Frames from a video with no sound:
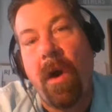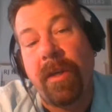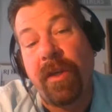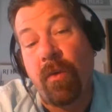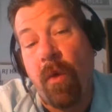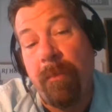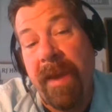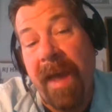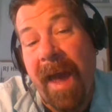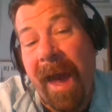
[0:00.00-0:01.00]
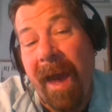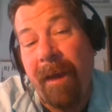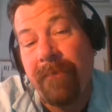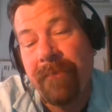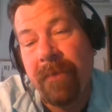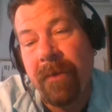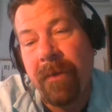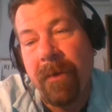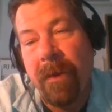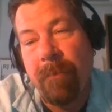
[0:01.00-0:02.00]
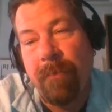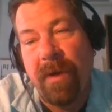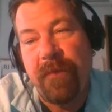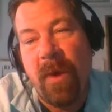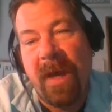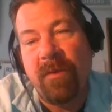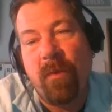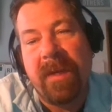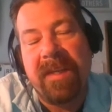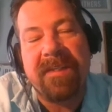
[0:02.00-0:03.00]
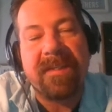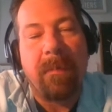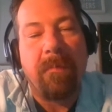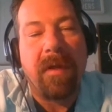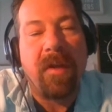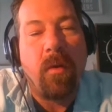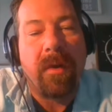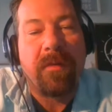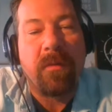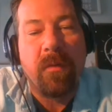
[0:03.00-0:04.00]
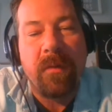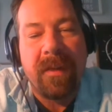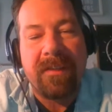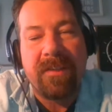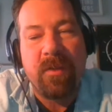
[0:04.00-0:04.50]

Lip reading: on your own behalf, but if you had to witness somebody going through this,